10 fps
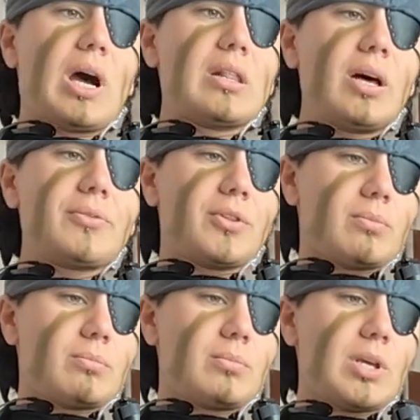I love
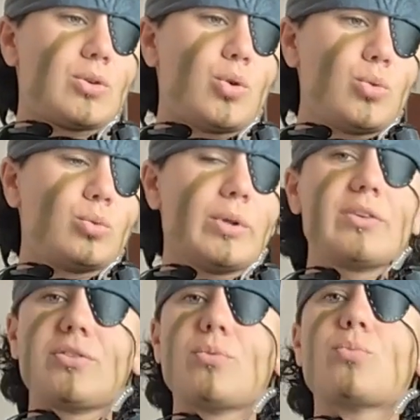them. They're cool.
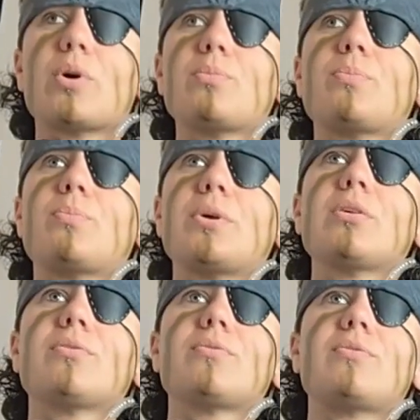That's the one
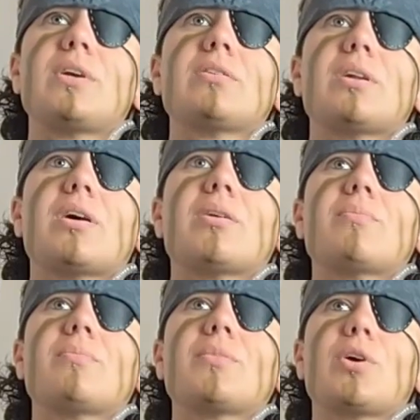bit of
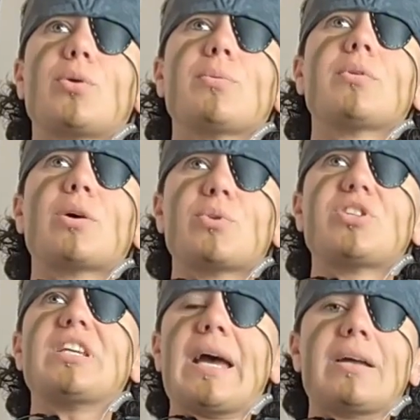Vietnam equipment I
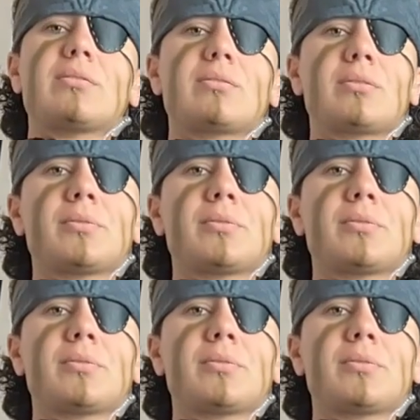wish he had.